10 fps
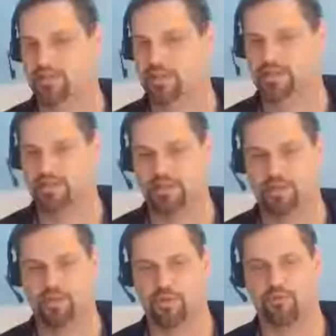
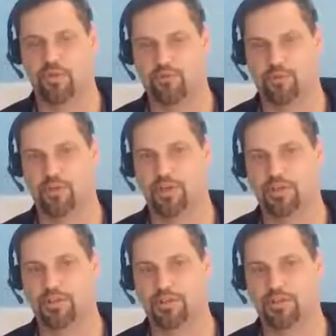That's a big part of what we
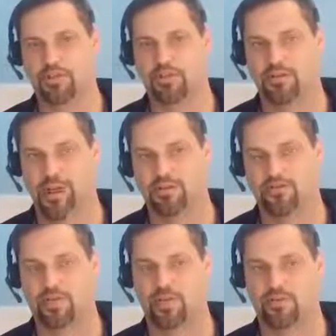do, is on top
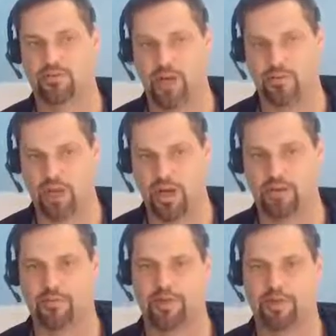of finding the right
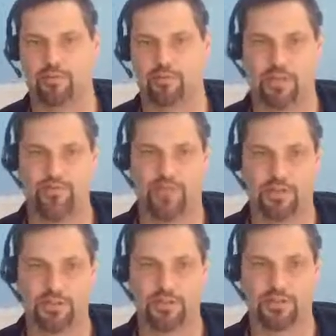product based on the right
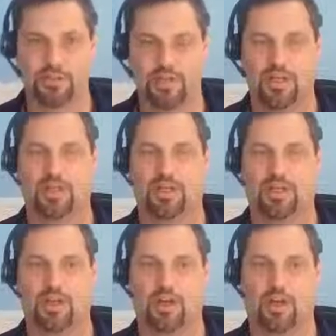features,
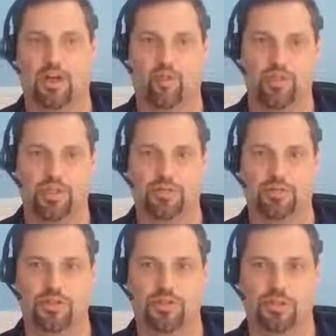helping
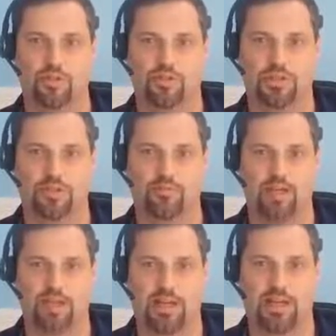you determine the
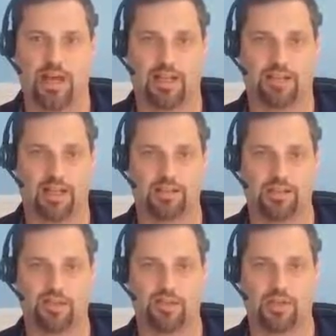best
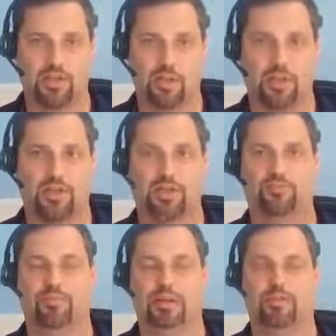allocations to go with
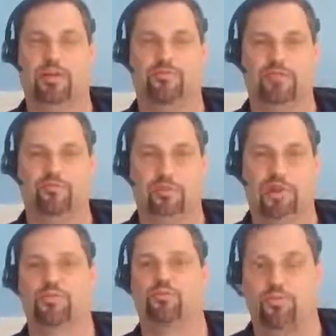based off of past